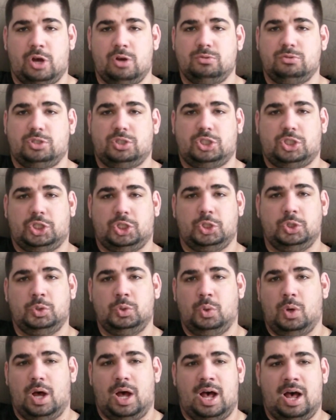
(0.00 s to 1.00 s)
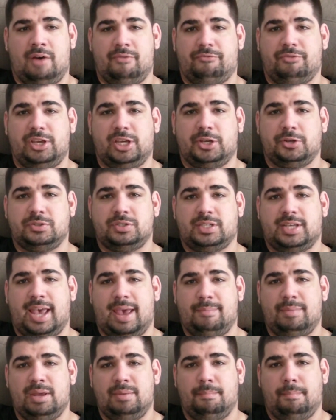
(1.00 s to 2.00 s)
Go to
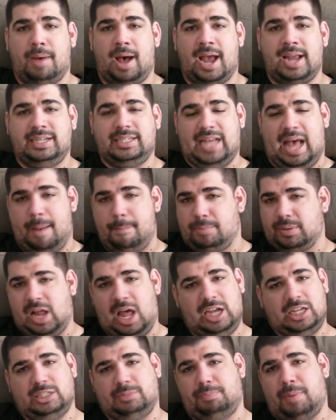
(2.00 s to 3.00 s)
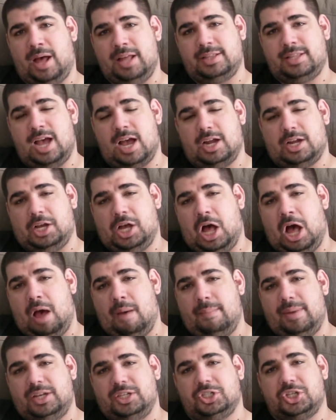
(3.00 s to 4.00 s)

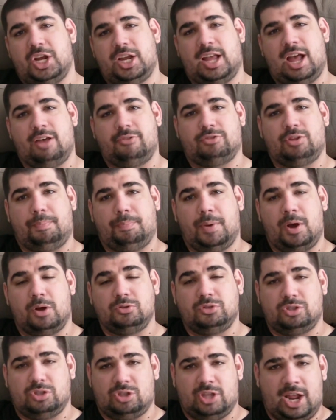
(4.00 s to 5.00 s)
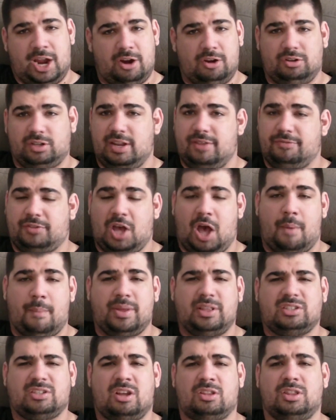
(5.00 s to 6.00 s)
ficosgamingmind.blogspot.com and check out the post there. Leave
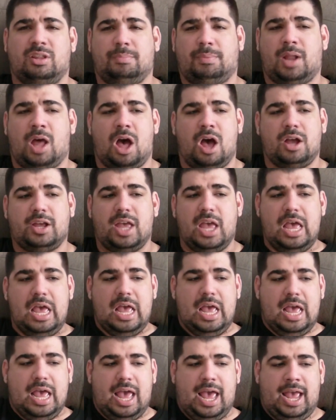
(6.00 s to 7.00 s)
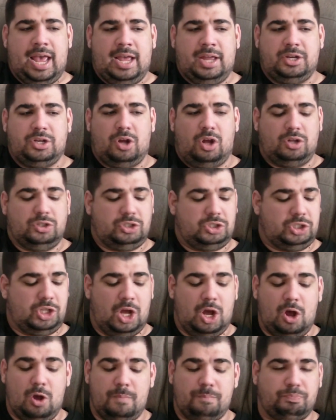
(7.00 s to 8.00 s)
comments on the blog. And
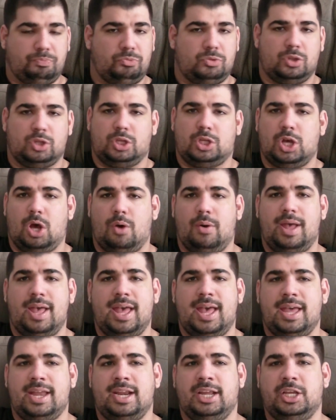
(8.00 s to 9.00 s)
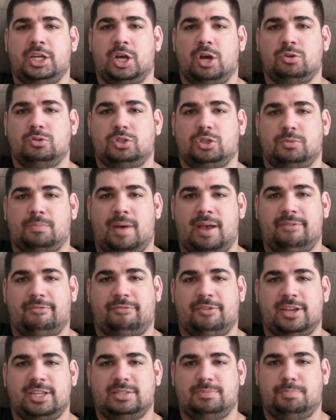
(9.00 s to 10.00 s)
also go ahead and go to
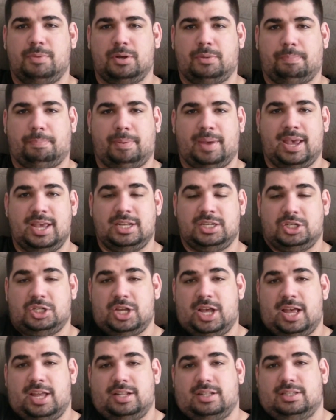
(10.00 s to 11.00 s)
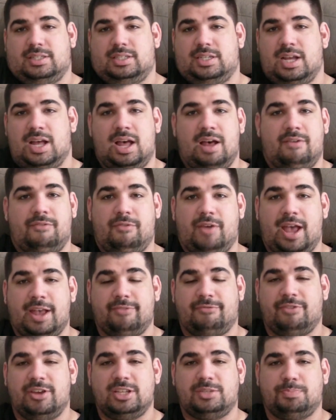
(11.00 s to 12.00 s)
my Facebook page at
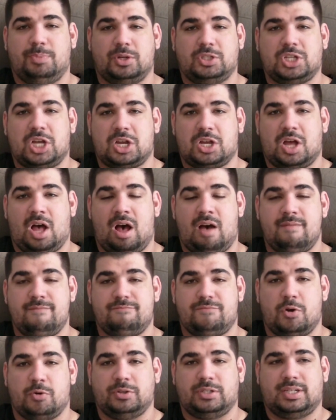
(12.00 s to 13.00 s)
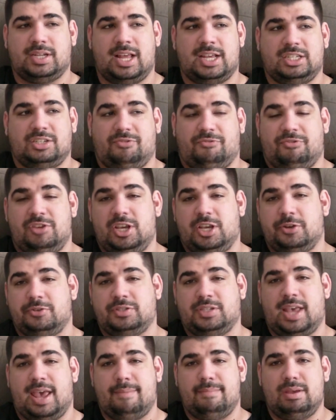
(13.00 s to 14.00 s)

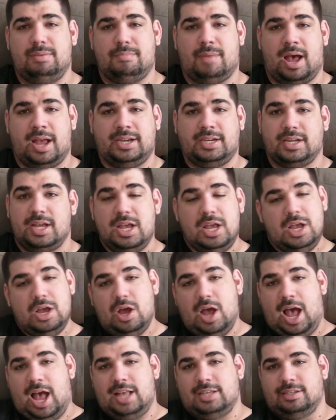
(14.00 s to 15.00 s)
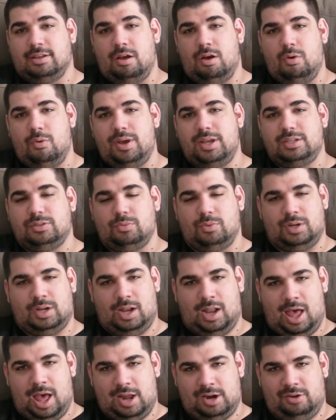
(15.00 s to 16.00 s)
facebook.com/FicosGamingMind. As always,
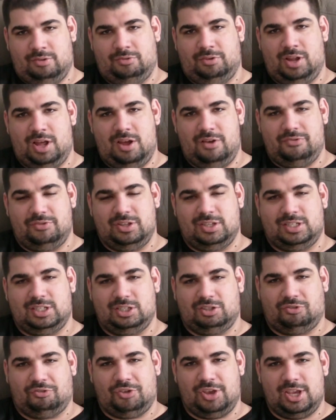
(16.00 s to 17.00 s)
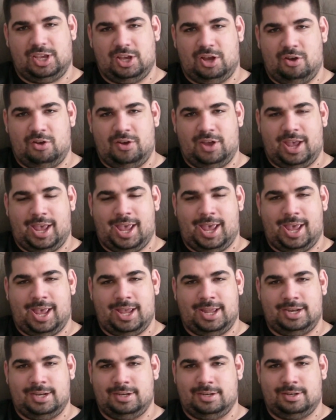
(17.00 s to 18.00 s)
with a lot of love, this is Fico,
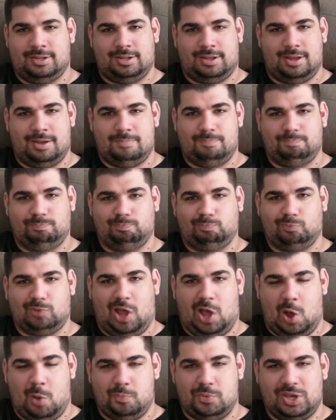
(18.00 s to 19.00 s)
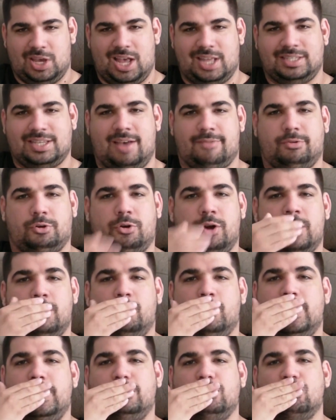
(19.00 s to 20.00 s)
and I hope you guys have a
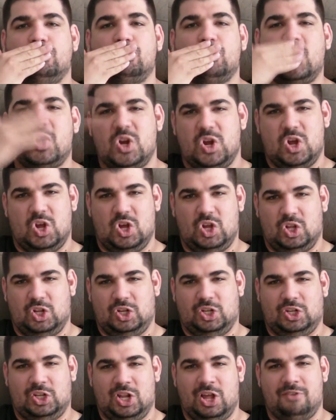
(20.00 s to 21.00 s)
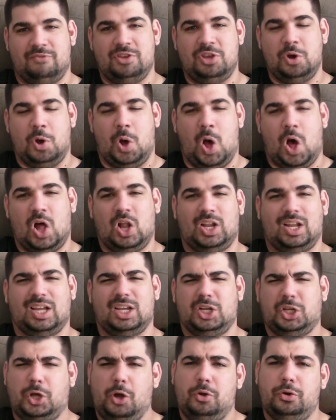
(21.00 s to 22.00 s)
great week. Love you
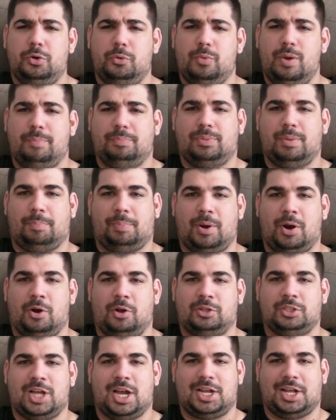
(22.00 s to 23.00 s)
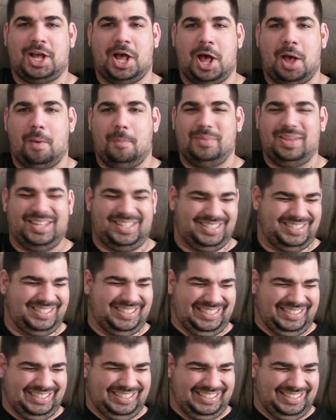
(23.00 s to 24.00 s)
all. Go to riptapparel.com.
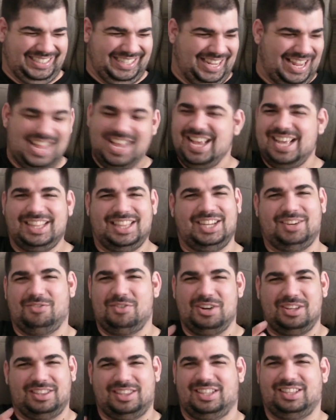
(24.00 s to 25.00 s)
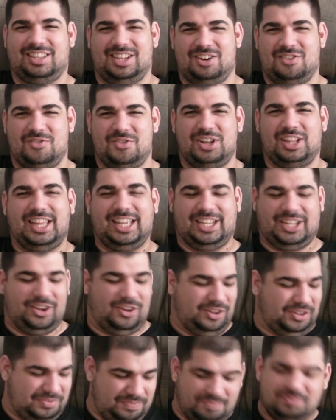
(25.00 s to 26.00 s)
They're really
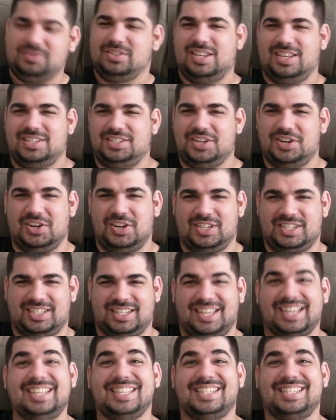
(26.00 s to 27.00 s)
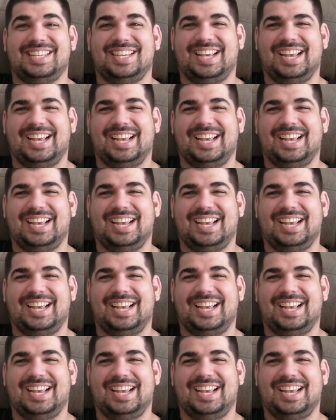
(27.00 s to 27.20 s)
cool. Seriously.